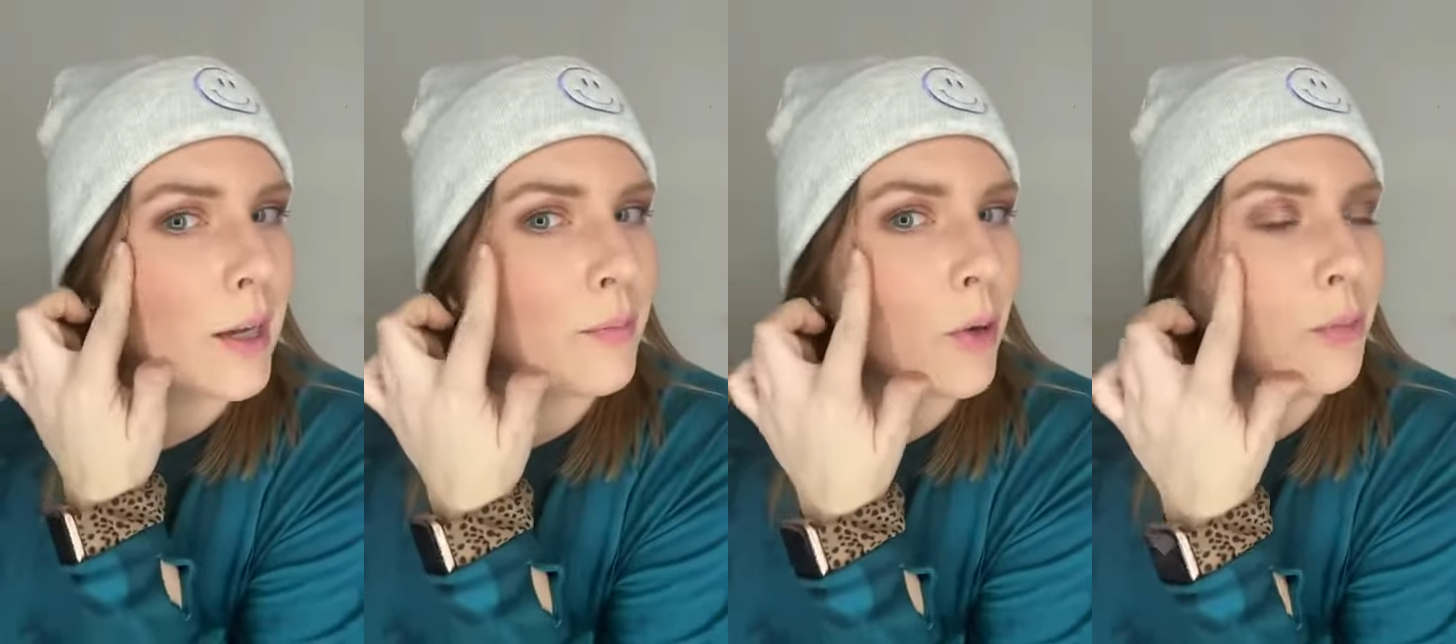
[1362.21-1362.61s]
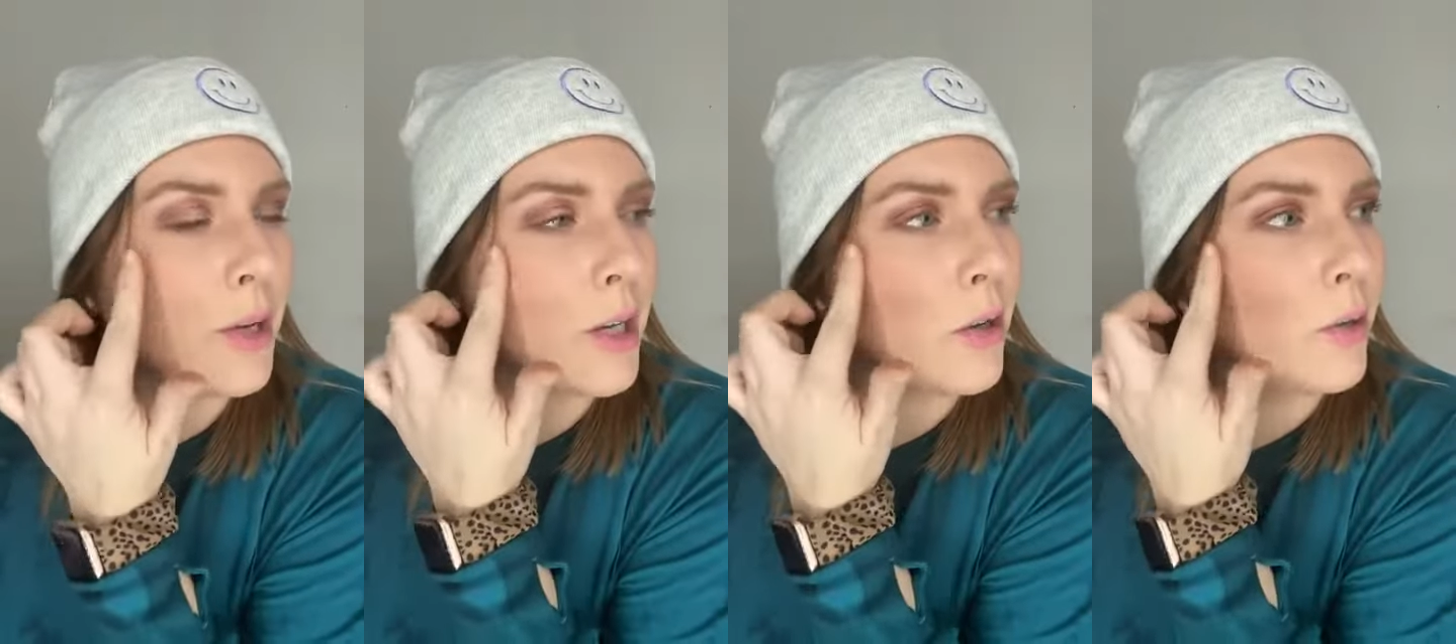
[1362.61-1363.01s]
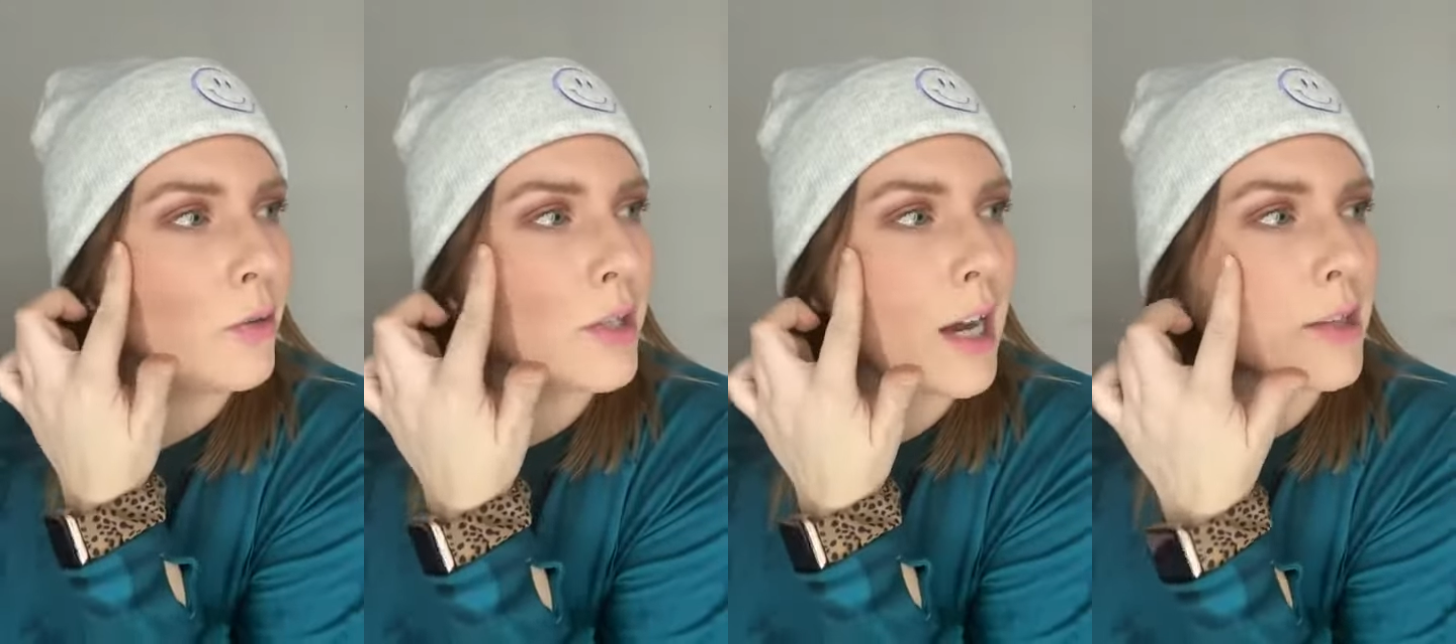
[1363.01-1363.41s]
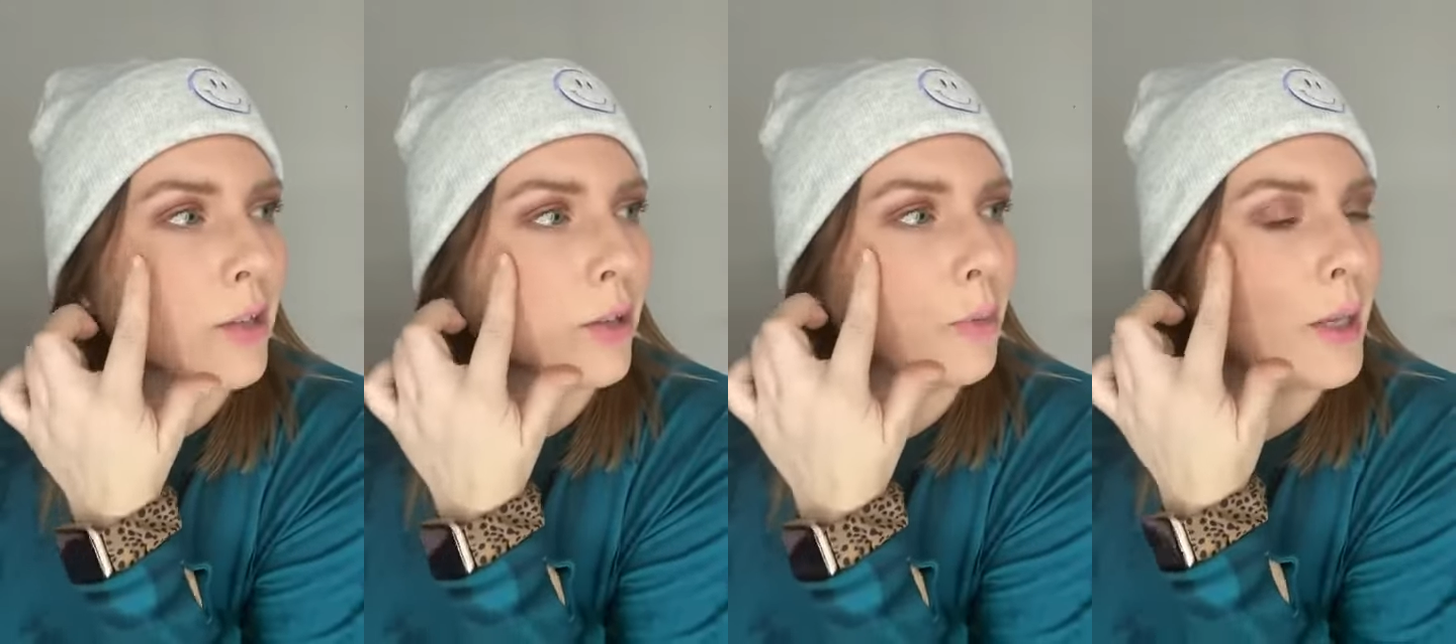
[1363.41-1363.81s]
can both be used as
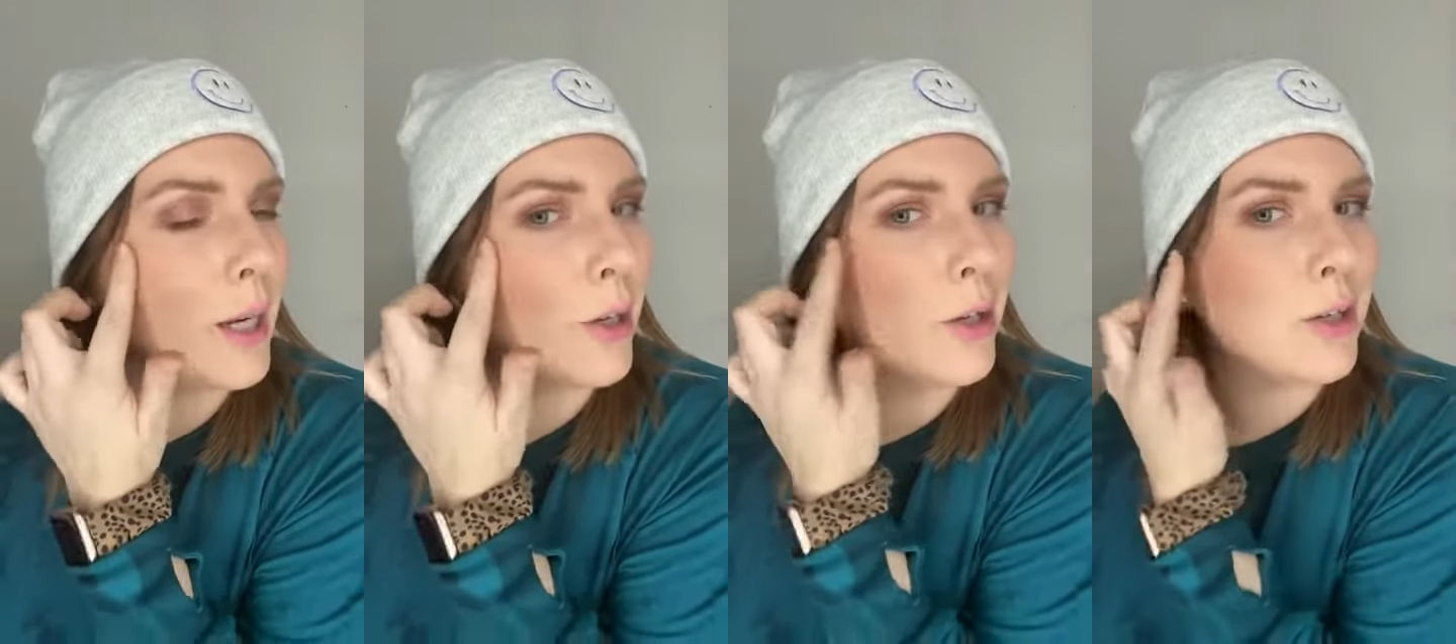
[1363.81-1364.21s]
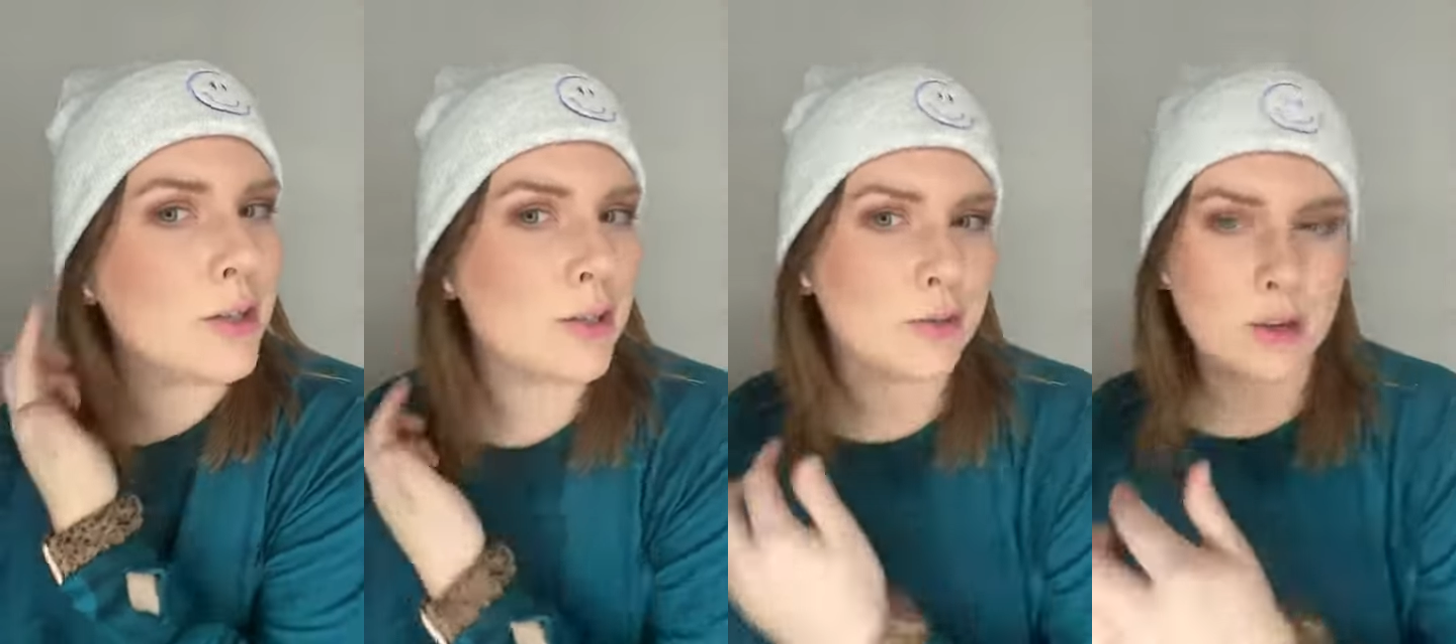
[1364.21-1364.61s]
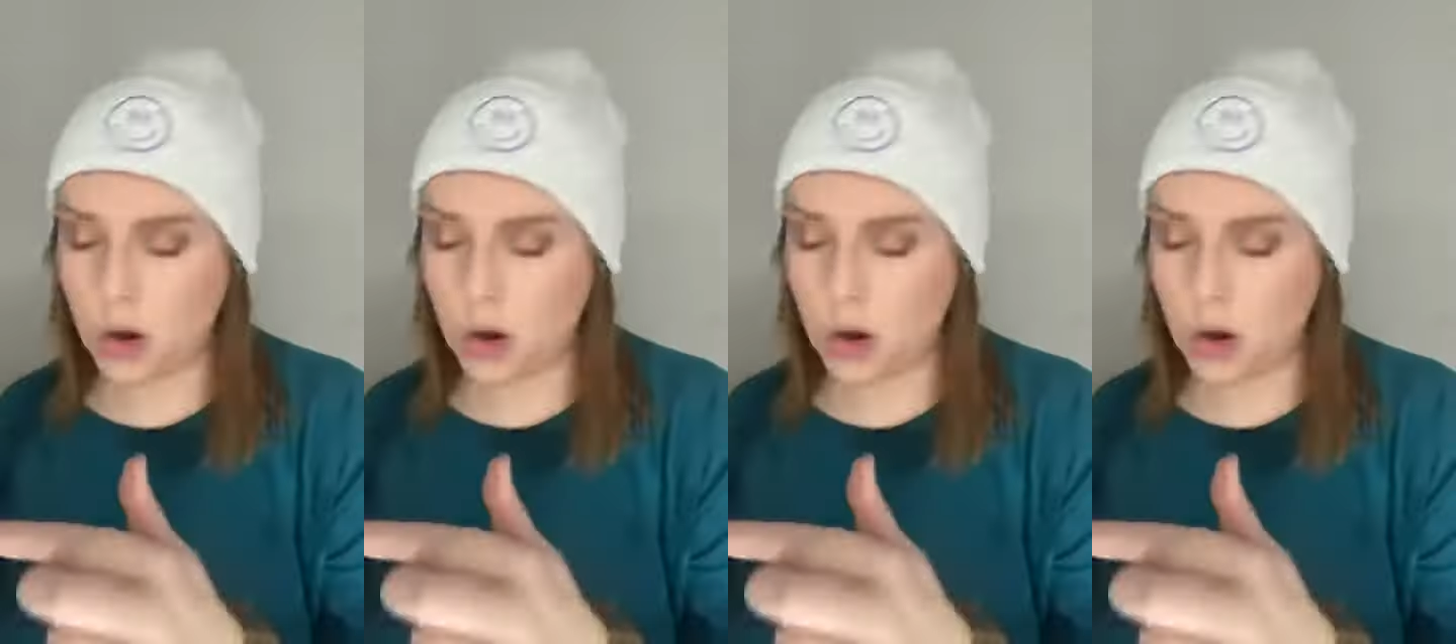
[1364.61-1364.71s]
illuminators